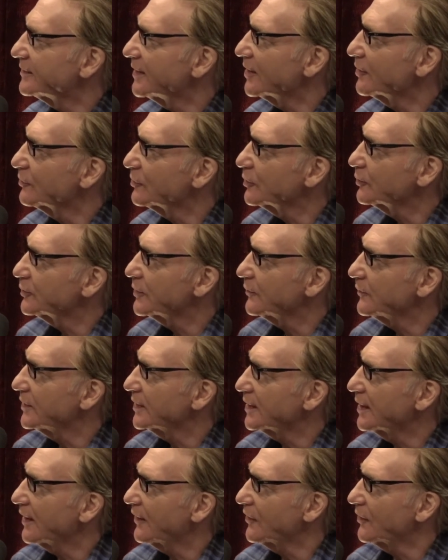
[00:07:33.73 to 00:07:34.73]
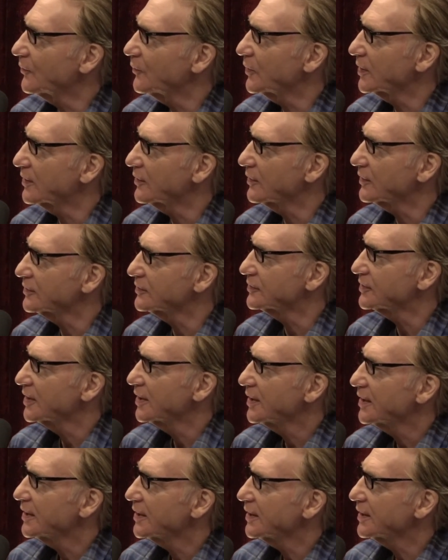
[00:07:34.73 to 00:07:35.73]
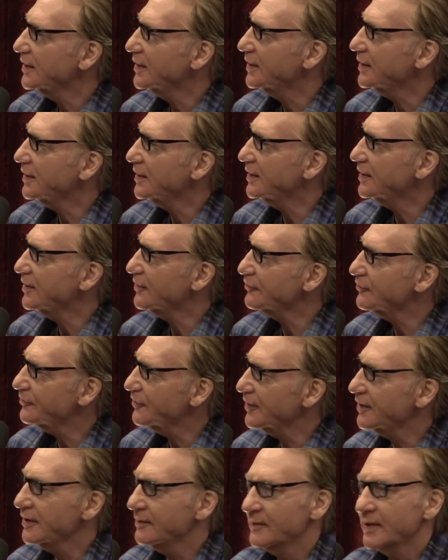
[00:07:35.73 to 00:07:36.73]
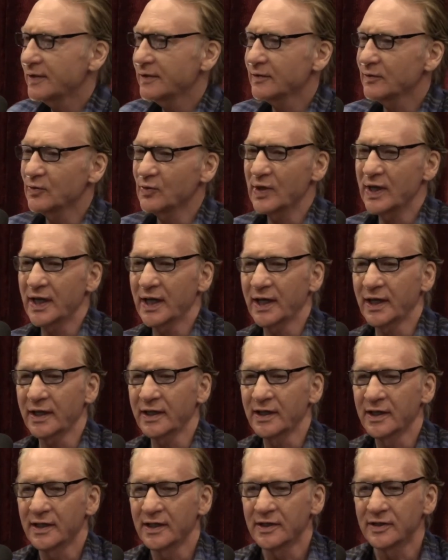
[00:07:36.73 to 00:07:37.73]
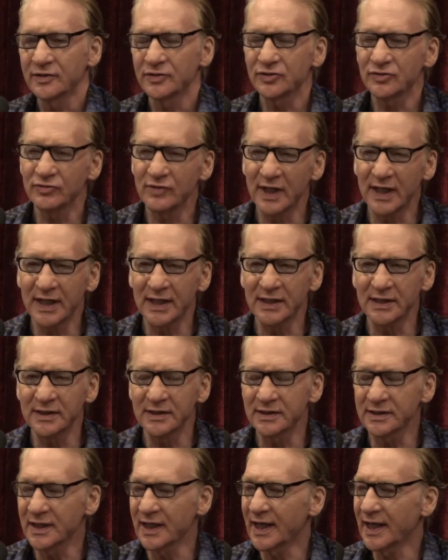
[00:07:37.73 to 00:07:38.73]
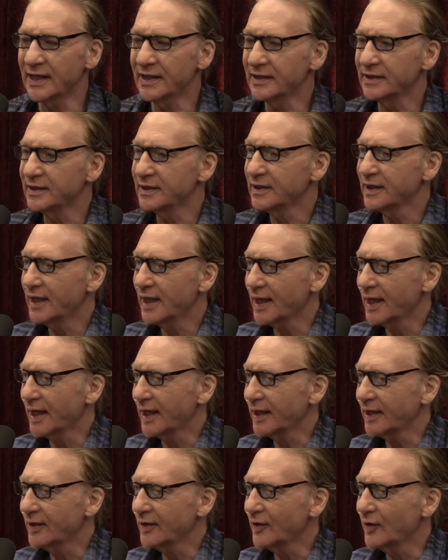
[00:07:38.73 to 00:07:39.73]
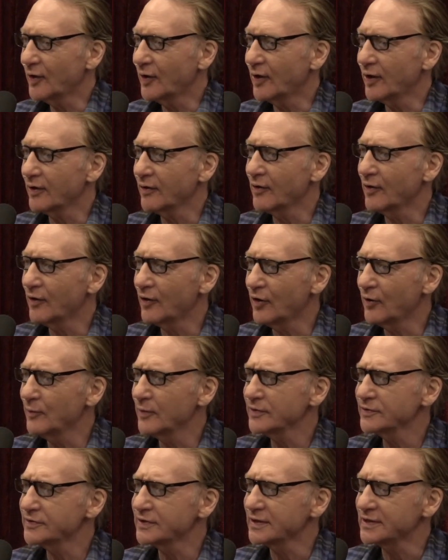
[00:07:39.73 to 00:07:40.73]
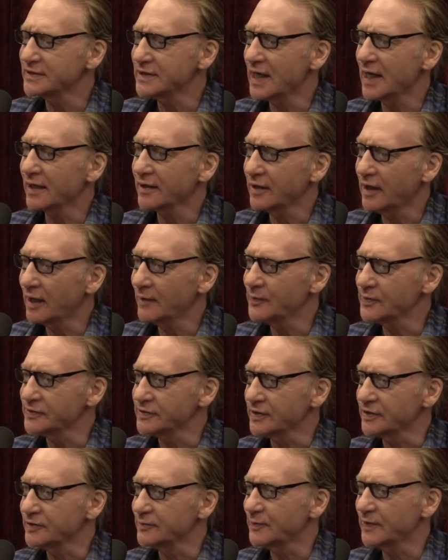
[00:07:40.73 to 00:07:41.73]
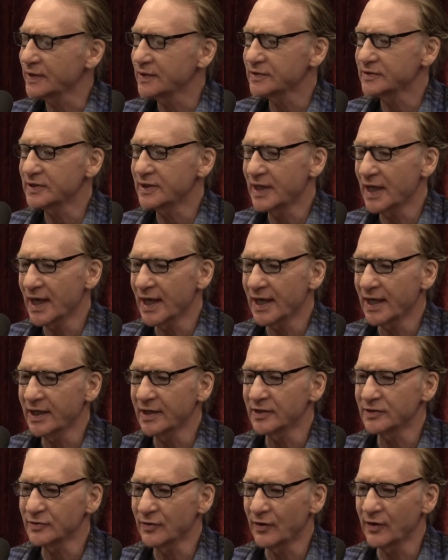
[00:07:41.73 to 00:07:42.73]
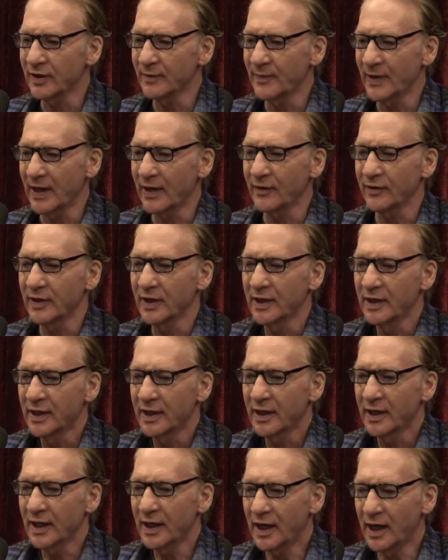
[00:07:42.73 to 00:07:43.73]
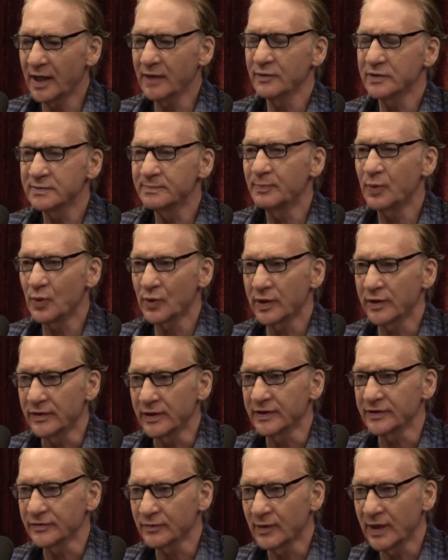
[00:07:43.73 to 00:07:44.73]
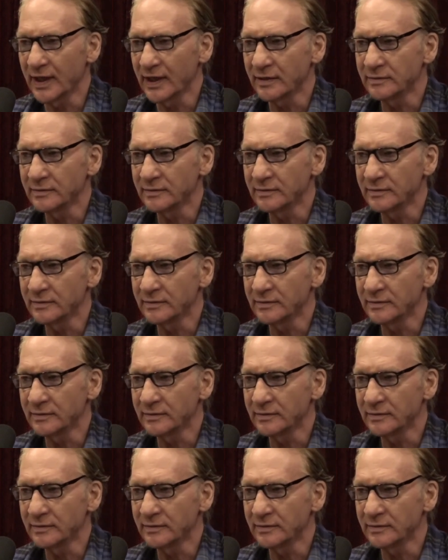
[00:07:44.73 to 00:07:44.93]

group them together because in a fundamental way, trans and gay are almost exact opposites because gay is all about, I was born this way.